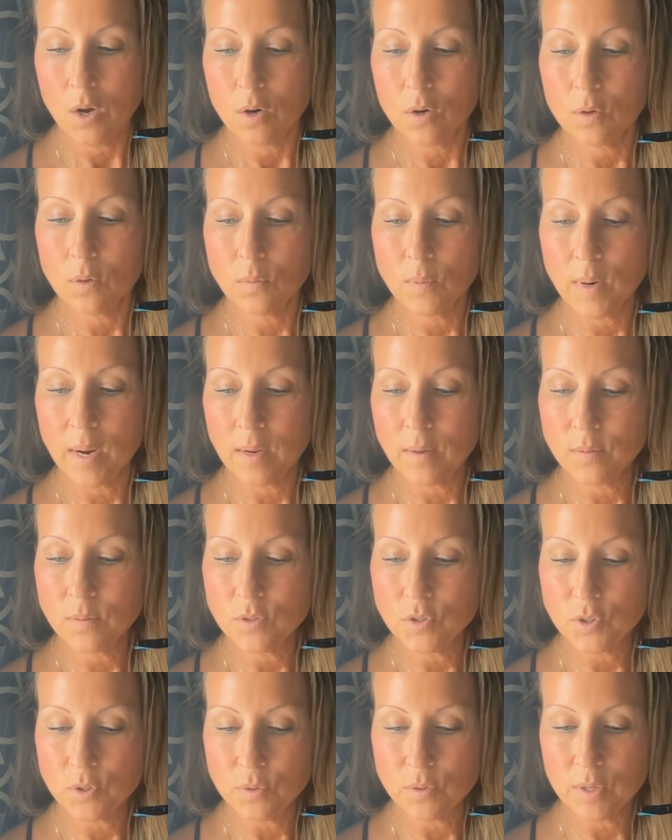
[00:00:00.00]

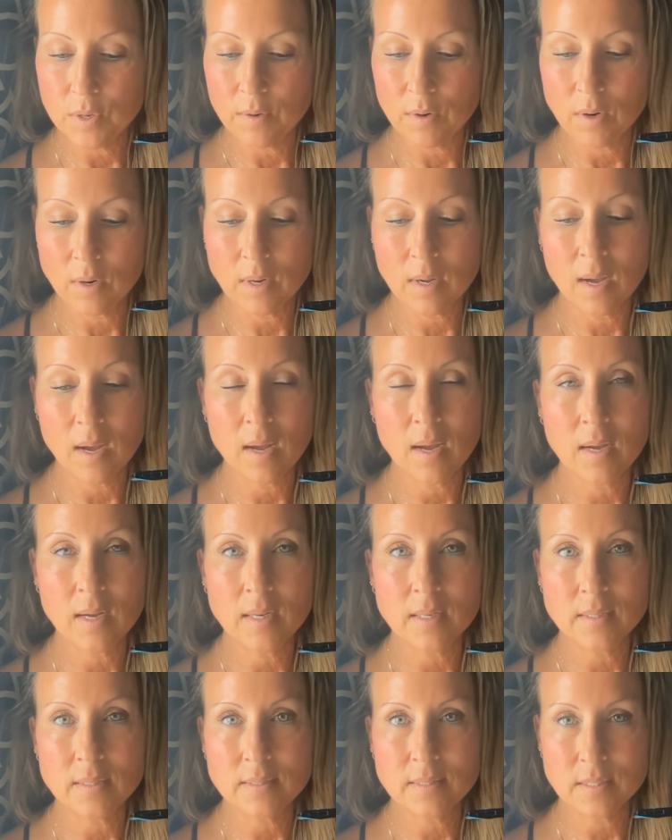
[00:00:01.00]
Around you there are
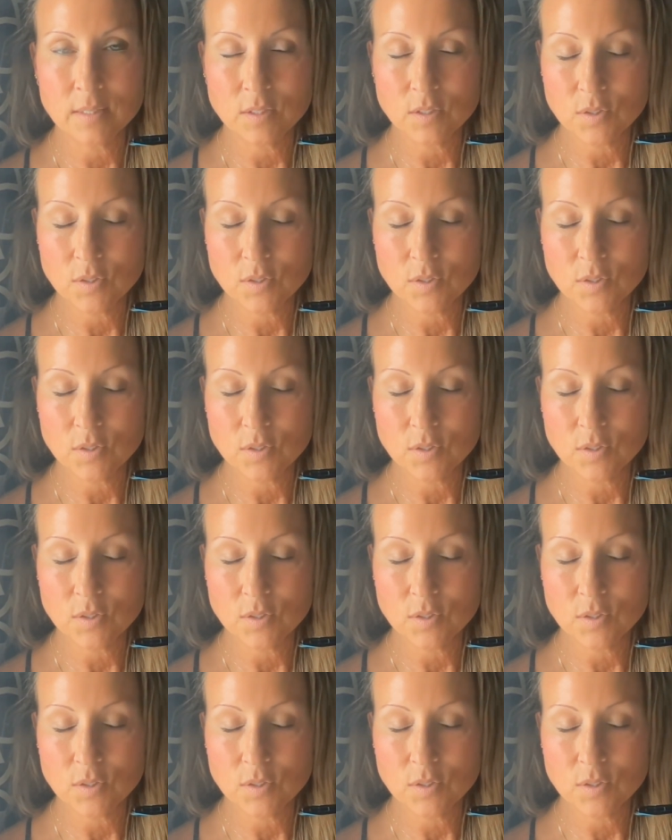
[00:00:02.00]
guides and